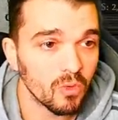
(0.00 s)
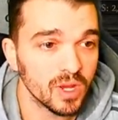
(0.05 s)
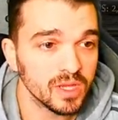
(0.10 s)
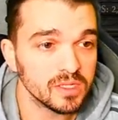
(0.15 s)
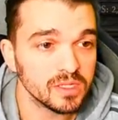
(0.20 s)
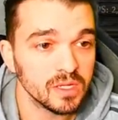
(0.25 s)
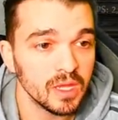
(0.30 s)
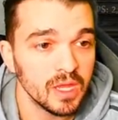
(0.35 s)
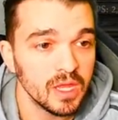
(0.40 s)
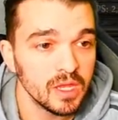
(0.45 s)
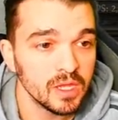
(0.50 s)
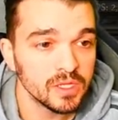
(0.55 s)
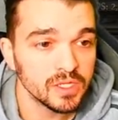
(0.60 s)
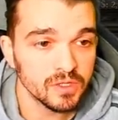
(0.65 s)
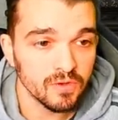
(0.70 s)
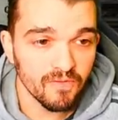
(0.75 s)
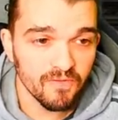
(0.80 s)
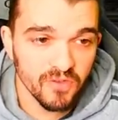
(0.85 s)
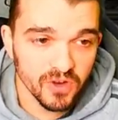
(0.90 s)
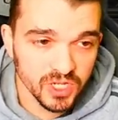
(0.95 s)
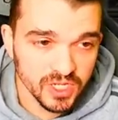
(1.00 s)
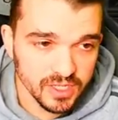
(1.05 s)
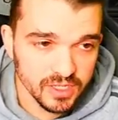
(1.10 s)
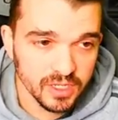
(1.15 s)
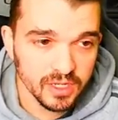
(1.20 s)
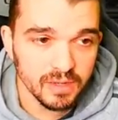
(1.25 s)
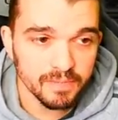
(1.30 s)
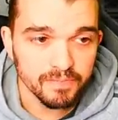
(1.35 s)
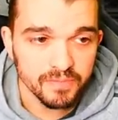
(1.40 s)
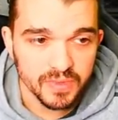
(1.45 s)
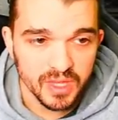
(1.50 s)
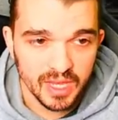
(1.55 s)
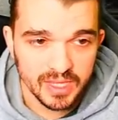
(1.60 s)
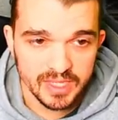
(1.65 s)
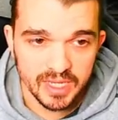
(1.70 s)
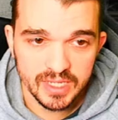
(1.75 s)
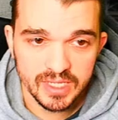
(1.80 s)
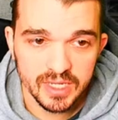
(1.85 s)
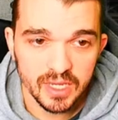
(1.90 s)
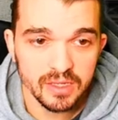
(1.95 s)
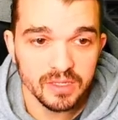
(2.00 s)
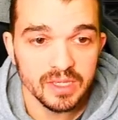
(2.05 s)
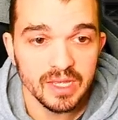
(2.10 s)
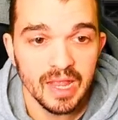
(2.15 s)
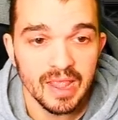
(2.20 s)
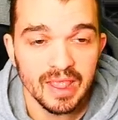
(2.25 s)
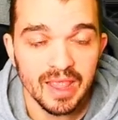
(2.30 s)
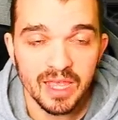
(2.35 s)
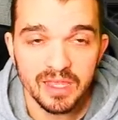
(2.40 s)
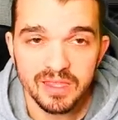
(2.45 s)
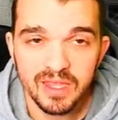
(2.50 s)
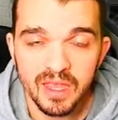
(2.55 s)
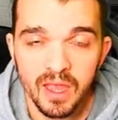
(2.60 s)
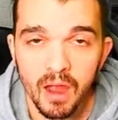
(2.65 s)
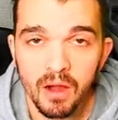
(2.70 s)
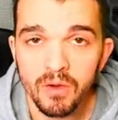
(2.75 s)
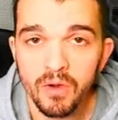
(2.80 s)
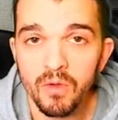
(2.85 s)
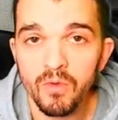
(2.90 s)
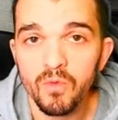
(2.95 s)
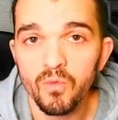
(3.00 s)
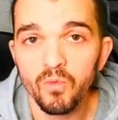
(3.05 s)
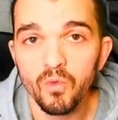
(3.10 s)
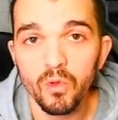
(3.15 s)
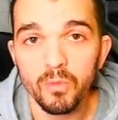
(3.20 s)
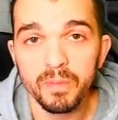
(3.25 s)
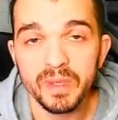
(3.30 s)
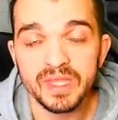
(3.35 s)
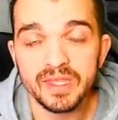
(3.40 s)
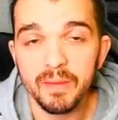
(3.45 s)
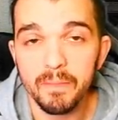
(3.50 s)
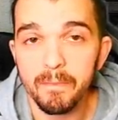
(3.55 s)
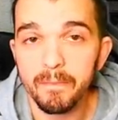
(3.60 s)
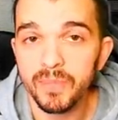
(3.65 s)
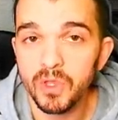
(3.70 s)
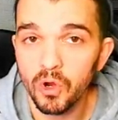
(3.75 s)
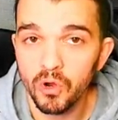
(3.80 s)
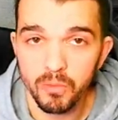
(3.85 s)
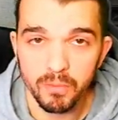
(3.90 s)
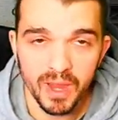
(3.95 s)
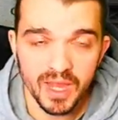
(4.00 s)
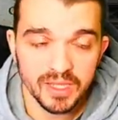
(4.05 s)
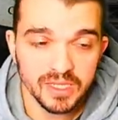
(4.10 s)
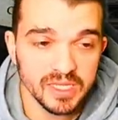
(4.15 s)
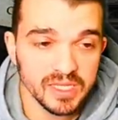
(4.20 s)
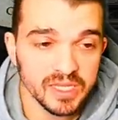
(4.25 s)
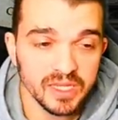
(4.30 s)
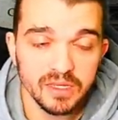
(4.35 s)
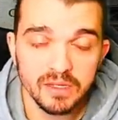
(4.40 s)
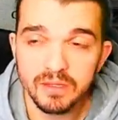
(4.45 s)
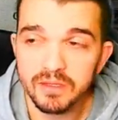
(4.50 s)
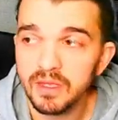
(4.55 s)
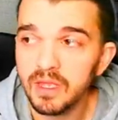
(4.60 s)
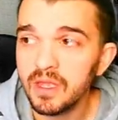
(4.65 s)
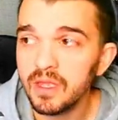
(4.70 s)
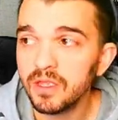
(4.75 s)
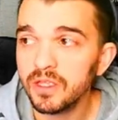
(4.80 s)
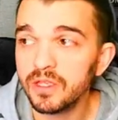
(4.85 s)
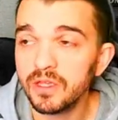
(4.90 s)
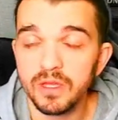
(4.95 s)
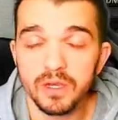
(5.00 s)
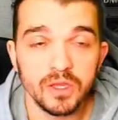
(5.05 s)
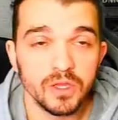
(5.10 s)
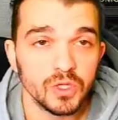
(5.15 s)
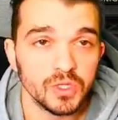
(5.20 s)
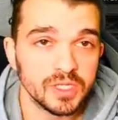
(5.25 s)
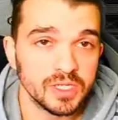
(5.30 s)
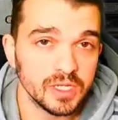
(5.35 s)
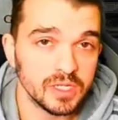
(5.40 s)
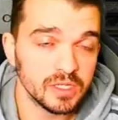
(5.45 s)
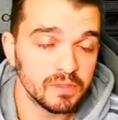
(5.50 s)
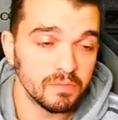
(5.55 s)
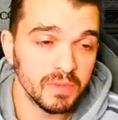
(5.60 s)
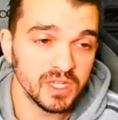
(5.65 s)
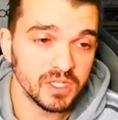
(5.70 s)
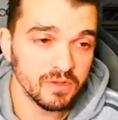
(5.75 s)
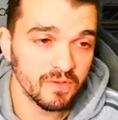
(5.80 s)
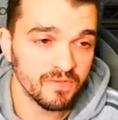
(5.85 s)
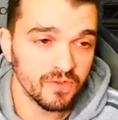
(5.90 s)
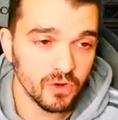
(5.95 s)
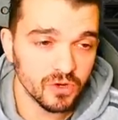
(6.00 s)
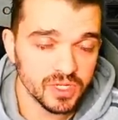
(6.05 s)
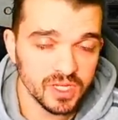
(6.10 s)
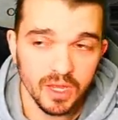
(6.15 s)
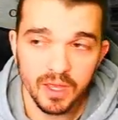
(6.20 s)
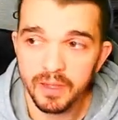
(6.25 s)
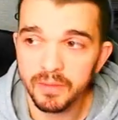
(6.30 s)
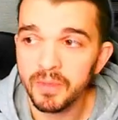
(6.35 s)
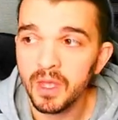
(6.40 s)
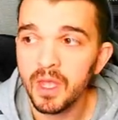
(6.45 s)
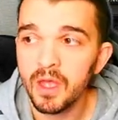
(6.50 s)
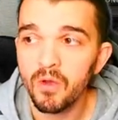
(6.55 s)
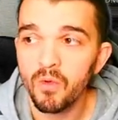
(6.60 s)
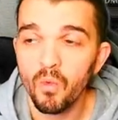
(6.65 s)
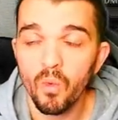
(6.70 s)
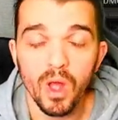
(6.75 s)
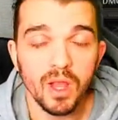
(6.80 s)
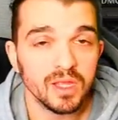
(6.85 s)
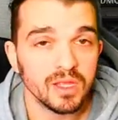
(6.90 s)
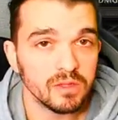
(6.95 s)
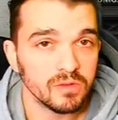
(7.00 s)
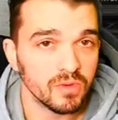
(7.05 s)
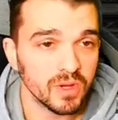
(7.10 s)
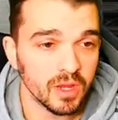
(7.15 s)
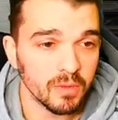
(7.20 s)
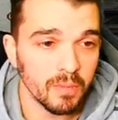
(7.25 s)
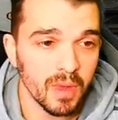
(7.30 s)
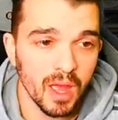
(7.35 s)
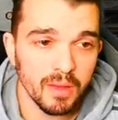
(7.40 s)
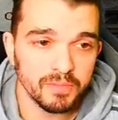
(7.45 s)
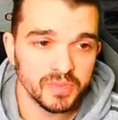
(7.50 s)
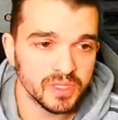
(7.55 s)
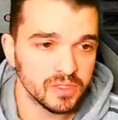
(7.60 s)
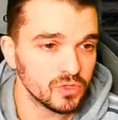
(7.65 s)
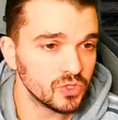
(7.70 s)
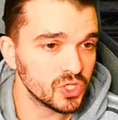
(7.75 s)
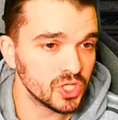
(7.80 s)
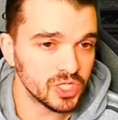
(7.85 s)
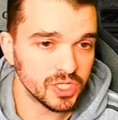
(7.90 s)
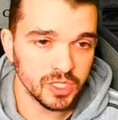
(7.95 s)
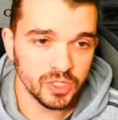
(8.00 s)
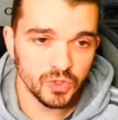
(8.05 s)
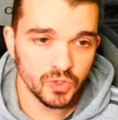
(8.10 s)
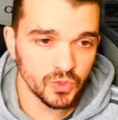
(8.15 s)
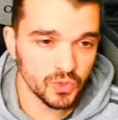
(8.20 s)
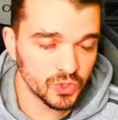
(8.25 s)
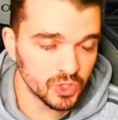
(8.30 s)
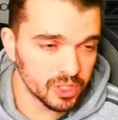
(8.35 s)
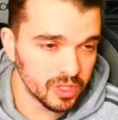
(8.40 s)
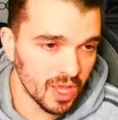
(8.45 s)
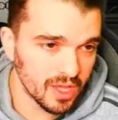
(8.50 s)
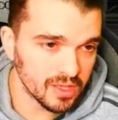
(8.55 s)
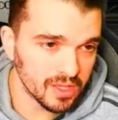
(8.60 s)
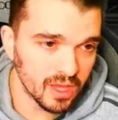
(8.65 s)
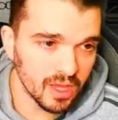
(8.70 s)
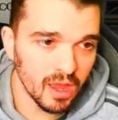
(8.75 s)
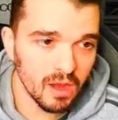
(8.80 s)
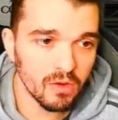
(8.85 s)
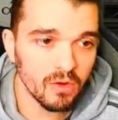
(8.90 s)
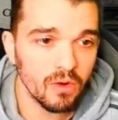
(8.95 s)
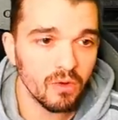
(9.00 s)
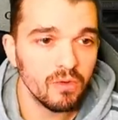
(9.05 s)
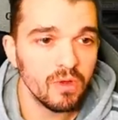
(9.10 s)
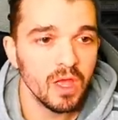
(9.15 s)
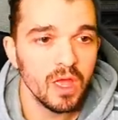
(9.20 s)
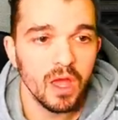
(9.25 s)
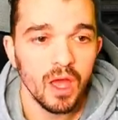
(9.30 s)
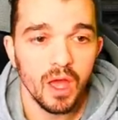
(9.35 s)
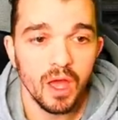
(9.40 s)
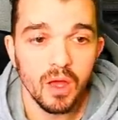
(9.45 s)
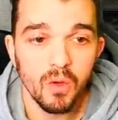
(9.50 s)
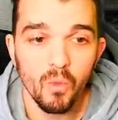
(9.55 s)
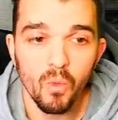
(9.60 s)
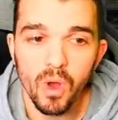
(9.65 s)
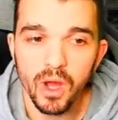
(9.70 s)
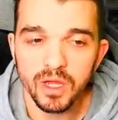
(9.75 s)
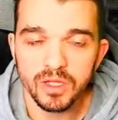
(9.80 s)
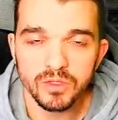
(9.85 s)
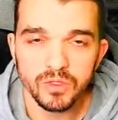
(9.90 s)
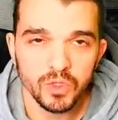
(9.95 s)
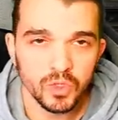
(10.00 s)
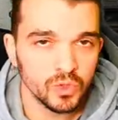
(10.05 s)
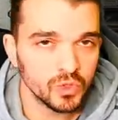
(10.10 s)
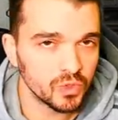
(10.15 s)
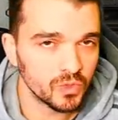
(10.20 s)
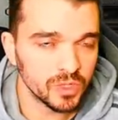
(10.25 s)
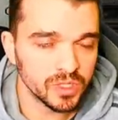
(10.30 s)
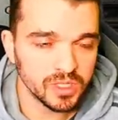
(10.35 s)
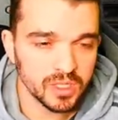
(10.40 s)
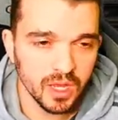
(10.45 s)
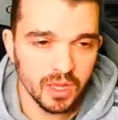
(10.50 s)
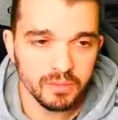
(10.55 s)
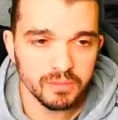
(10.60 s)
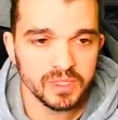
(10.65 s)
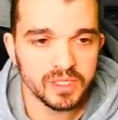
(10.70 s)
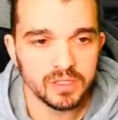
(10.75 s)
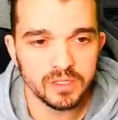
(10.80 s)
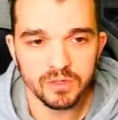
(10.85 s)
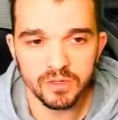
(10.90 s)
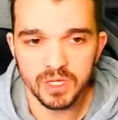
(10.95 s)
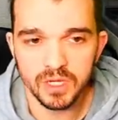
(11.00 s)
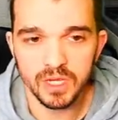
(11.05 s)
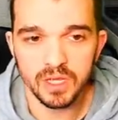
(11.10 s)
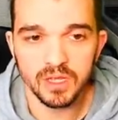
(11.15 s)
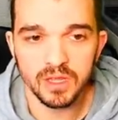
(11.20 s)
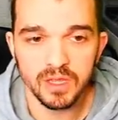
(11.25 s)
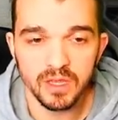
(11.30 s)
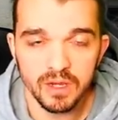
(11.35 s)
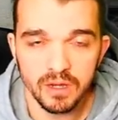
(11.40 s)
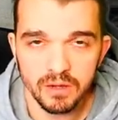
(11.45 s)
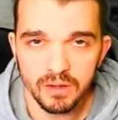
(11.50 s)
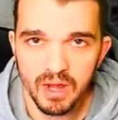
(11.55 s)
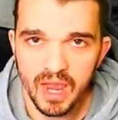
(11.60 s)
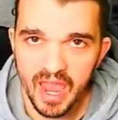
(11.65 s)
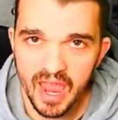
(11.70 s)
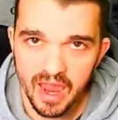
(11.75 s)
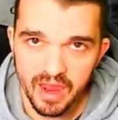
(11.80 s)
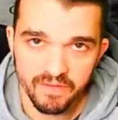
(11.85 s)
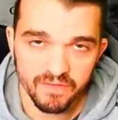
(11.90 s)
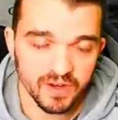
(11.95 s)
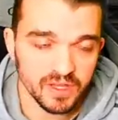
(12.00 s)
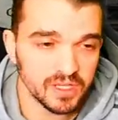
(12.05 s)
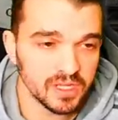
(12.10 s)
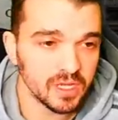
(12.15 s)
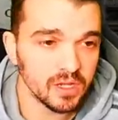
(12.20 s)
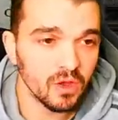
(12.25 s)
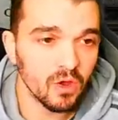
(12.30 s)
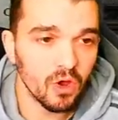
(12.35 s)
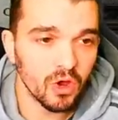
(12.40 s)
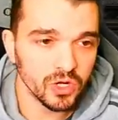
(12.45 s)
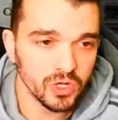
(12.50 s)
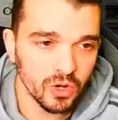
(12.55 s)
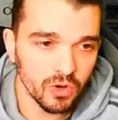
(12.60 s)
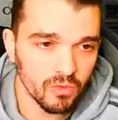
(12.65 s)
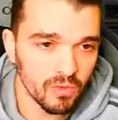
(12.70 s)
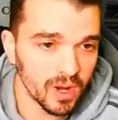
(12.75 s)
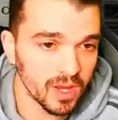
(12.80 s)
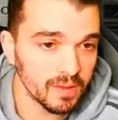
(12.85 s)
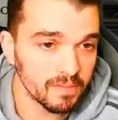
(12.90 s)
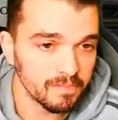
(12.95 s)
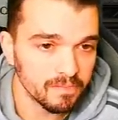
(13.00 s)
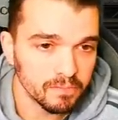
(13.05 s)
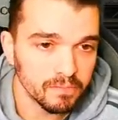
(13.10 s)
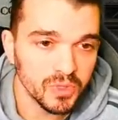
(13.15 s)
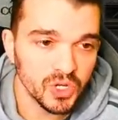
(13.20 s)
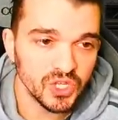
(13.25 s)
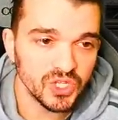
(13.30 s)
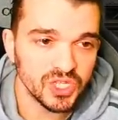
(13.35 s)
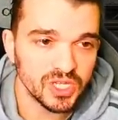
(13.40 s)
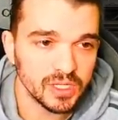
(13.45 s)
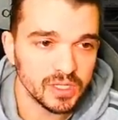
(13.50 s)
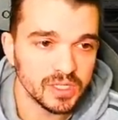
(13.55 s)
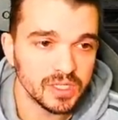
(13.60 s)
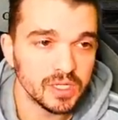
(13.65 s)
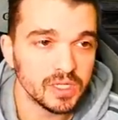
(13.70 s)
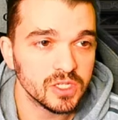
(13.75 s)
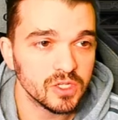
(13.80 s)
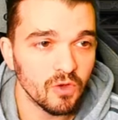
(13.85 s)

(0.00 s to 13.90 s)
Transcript: Alright, so firstly, as I said, Lightning Arrow will be your main skill. You're gonna use this most of your time. While clearing maps, you just need to use Lightning Arrow 1, 2, 3 times. You're gonna clear everything on your way pretty easy.